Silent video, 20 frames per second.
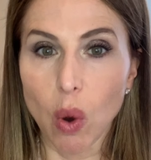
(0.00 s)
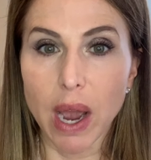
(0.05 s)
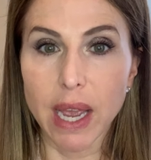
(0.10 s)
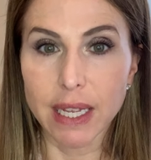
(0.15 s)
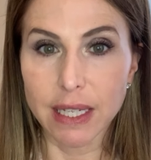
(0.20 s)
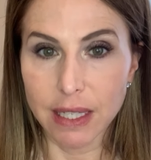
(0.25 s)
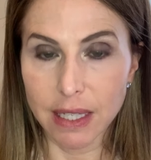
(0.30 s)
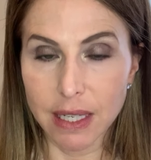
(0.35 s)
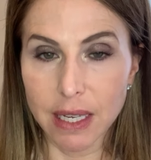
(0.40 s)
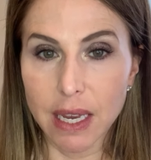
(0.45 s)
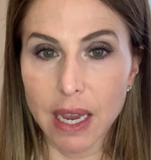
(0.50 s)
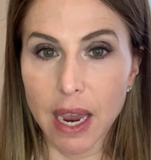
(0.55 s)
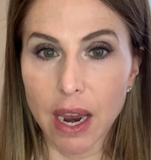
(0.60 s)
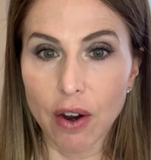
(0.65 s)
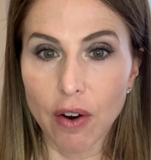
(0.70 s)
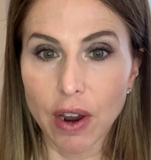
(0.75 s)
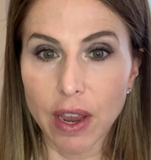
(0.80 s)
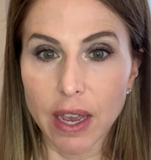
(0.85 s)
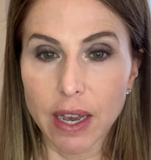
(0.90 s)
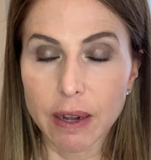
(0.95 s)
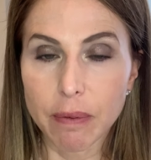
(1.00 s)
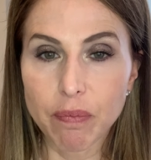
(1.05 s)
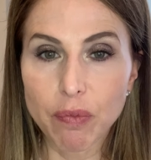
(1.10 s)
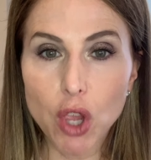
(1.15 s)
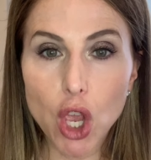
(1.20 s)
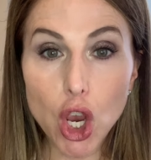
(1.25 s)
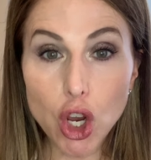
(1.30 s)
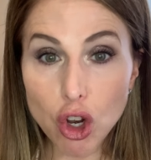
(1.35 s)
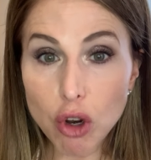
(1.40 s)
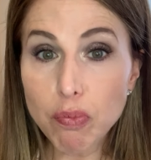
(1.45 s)
Y, and Z area.
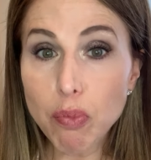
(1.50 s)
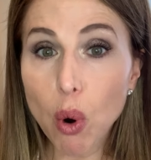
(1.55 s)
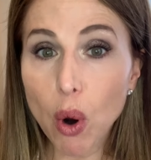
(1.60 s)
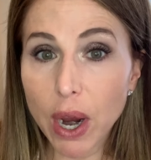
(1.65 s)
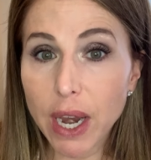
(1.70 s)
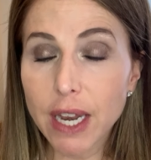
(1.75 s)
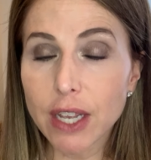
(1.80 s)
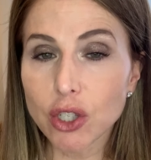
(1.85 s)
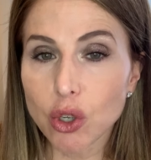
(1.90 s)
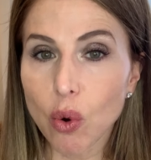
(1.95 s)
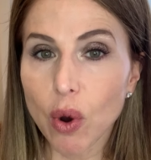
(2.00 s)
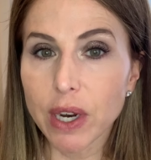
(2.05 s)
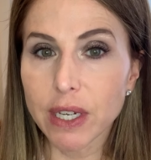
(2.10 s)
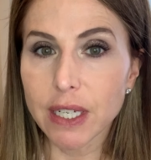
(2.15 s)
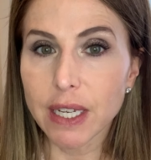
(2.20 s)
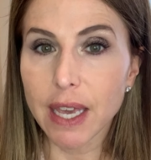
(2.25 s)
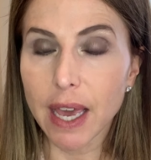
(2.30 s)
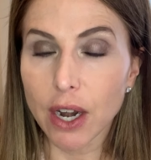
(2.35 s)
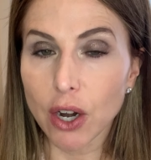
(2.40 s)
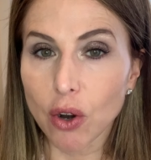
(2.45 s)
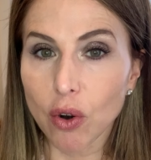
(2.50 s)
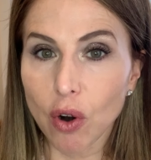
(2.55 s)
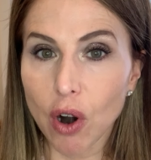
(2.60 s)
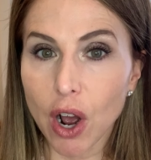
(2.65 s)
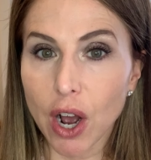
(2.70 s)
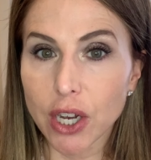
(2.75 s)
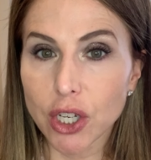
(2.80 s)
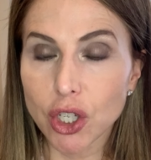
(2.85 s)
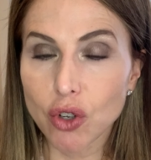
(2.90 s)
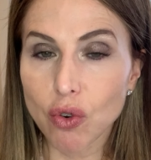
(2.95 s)
Your point is going to get
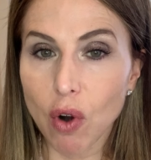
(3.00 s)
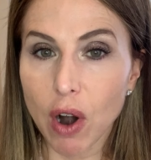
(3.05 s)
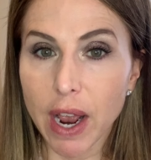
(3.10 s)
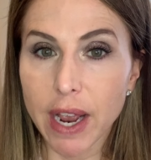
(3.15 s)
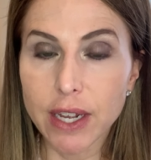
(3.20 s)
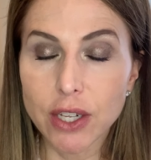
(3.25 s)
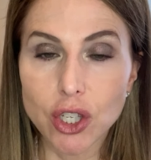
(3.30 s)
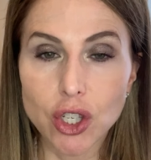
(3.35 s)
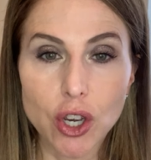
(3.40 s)
across, right?